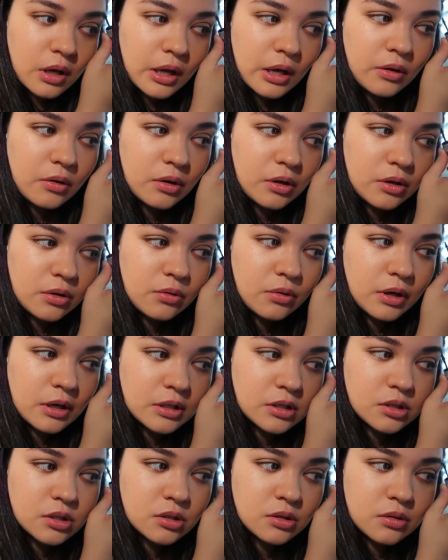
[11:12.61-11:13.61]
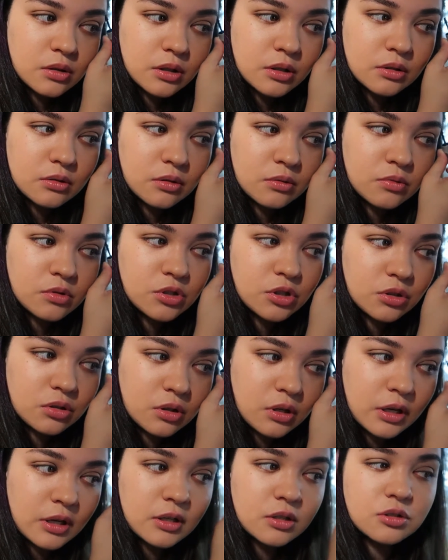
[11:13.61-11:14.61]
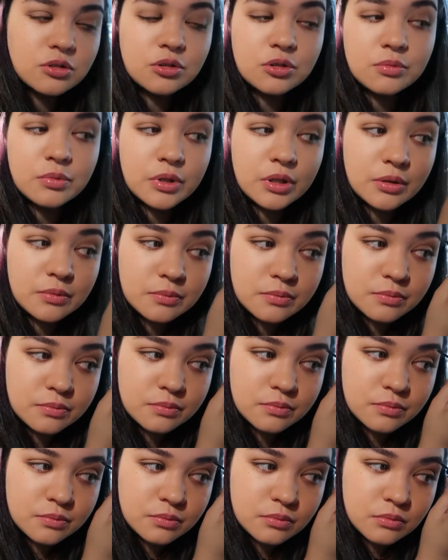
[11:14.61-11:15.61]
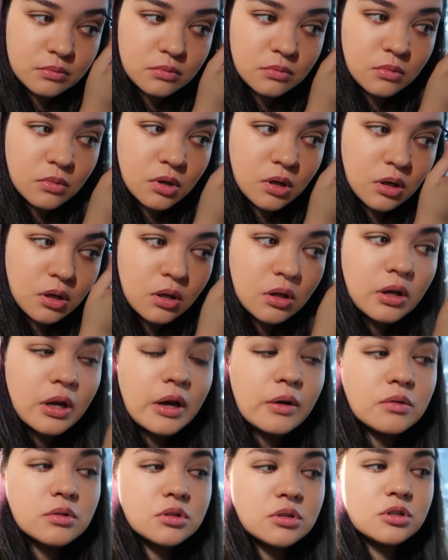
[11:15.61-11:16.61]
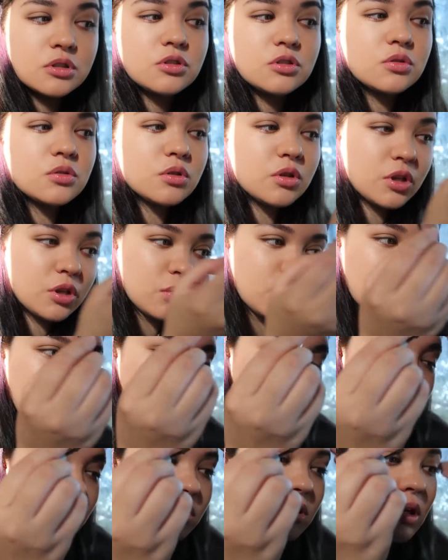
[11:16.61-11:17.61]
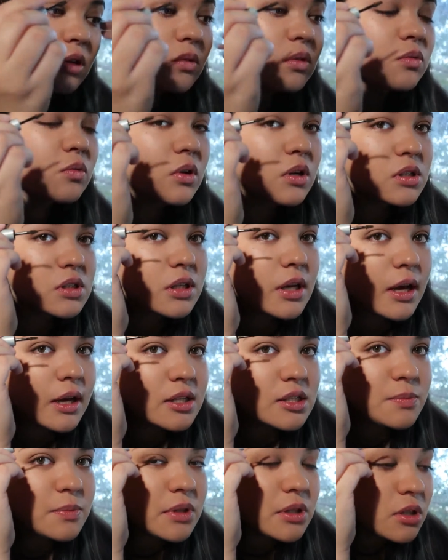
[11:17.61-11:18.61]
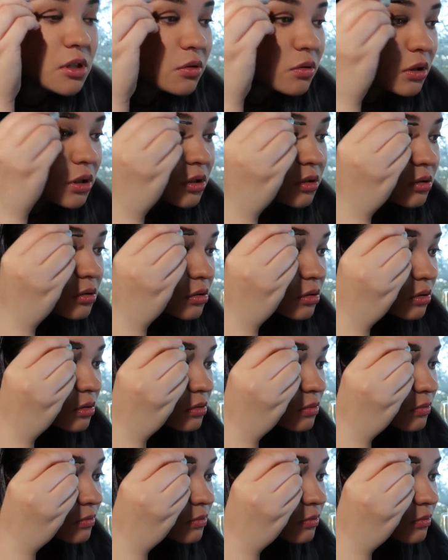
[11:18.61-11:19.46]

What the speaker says: How are you guys doing? I wish you could answer me. I was gonna do a Q&A, but no one wants to ask me any questions.